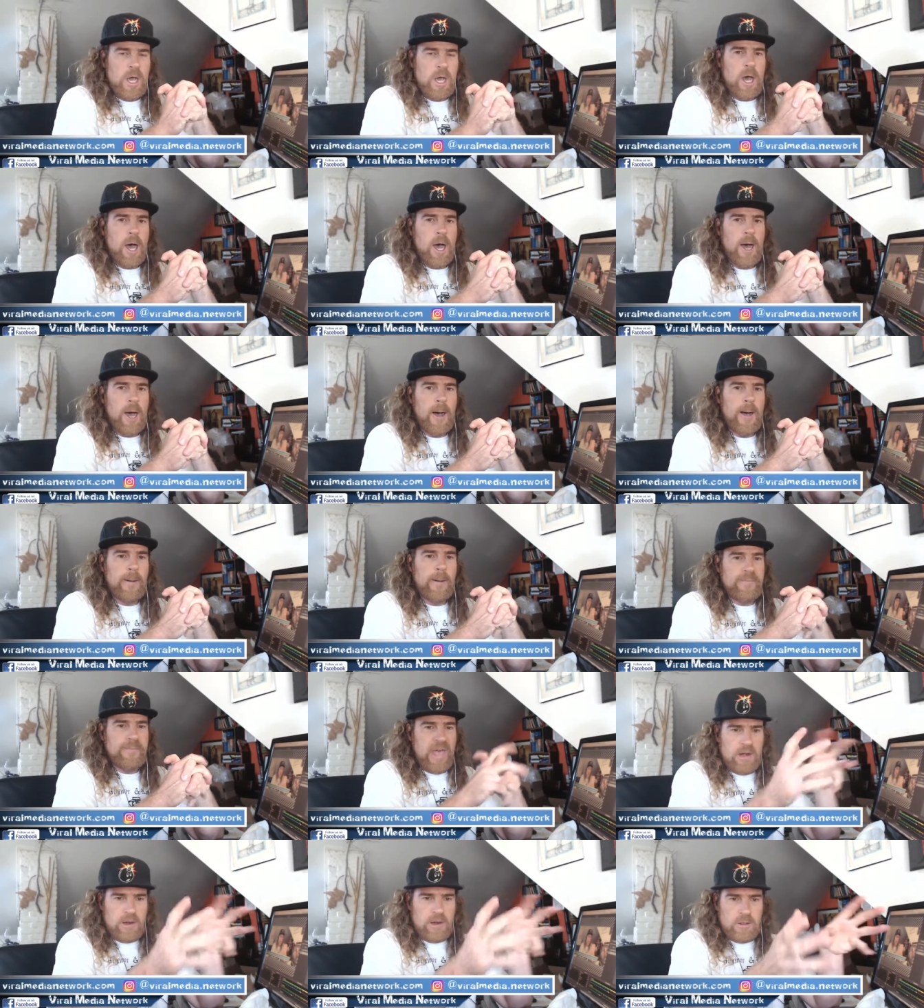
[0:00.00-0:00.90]
Um,
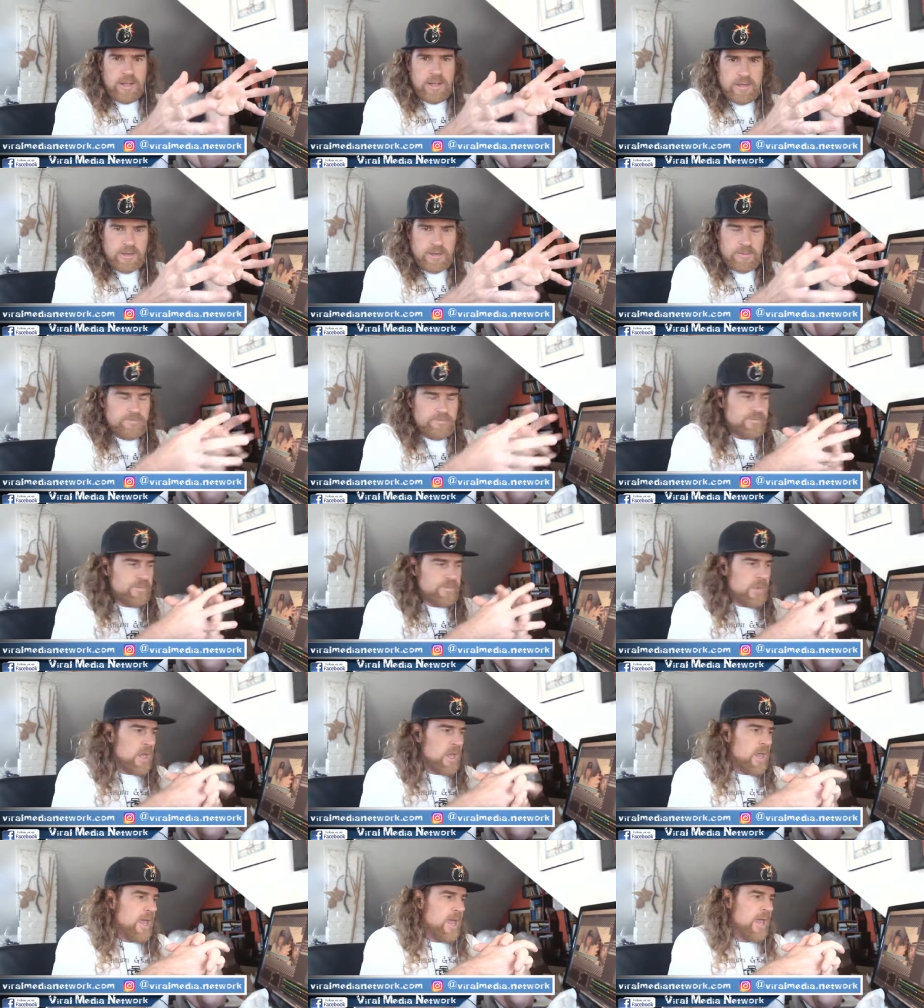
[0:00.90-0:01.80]
that all ended.
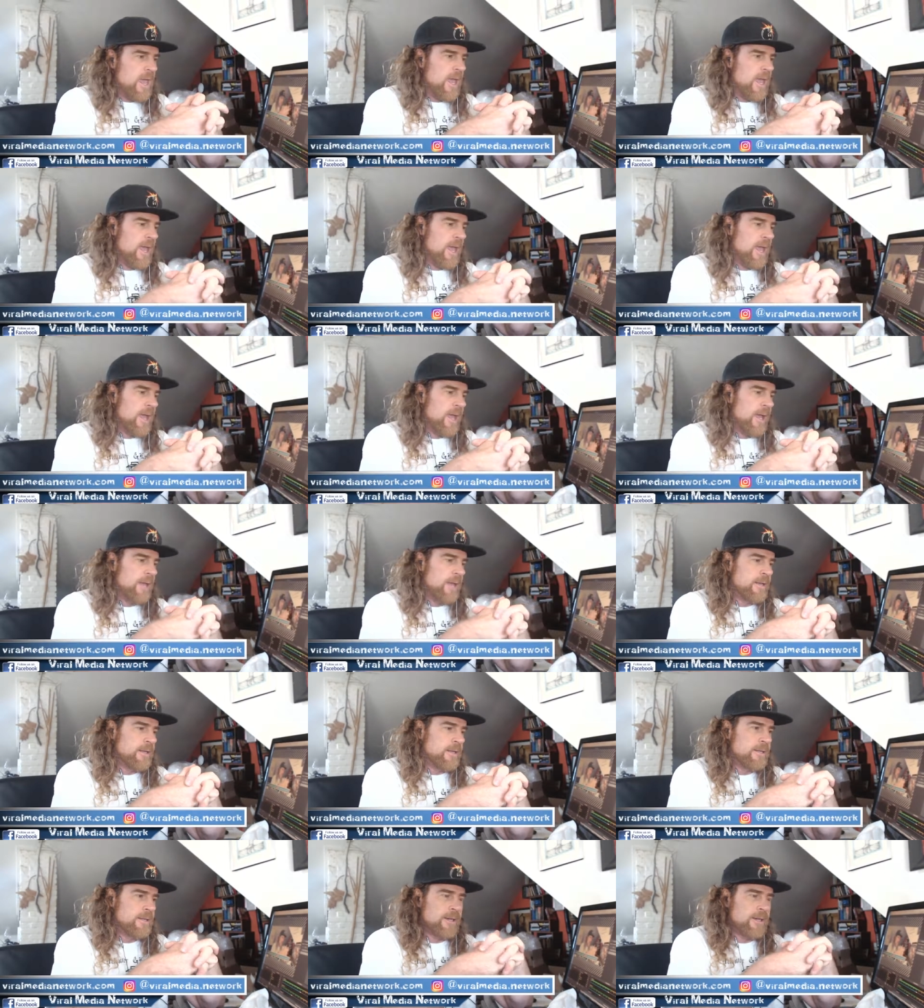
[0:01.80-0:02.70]

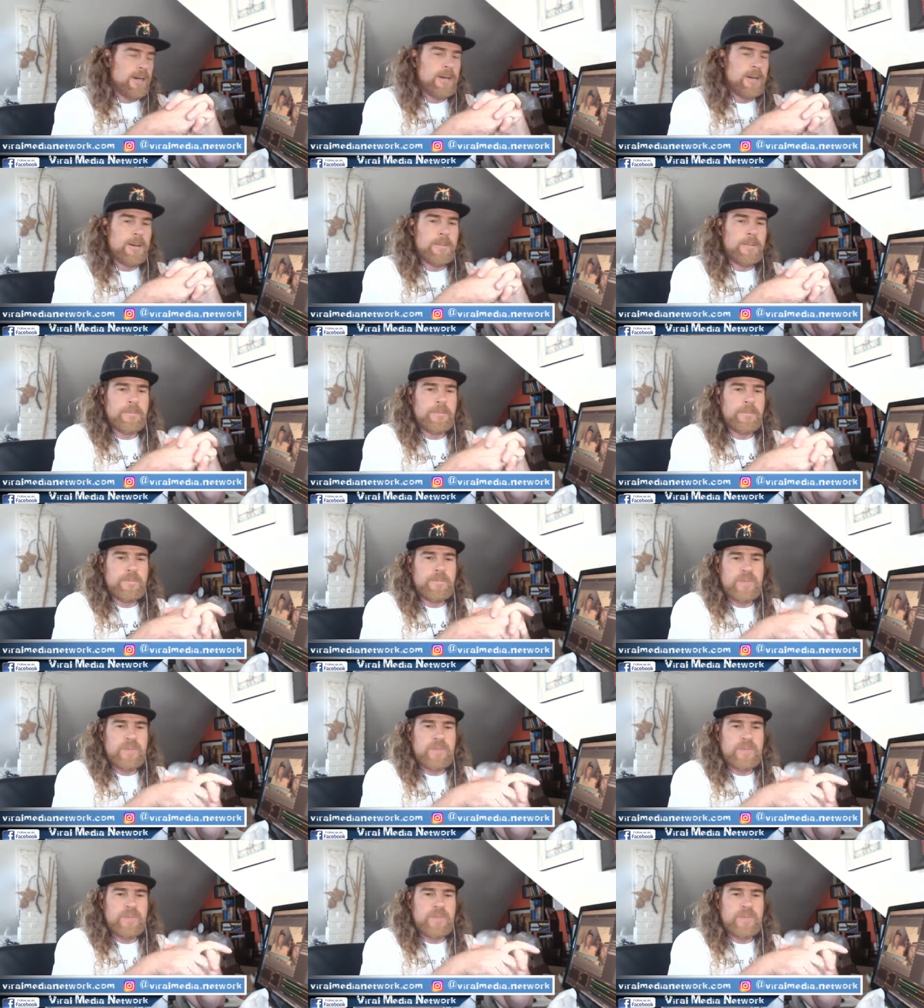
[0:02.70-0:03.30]
And um,